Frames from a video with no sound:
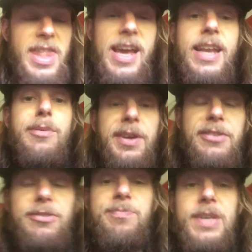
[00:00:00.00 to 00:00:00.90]

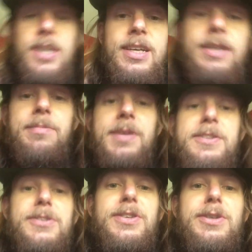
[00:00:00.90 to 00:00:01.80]
Anyways,
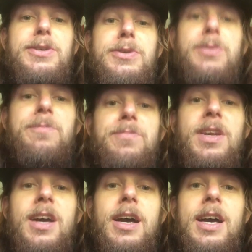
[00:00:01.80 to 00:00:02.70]
so
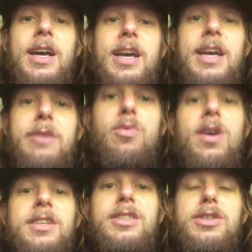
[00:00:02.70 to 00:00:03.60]
I
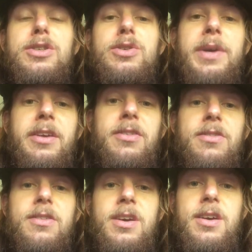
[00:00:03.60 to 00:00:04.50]
wanted to
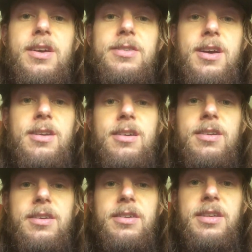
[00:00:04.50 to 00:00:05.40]
talk
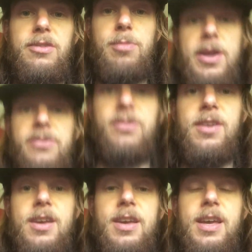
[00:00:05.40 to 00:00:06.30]
and express
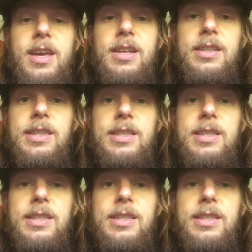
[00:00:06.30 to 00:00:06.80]
and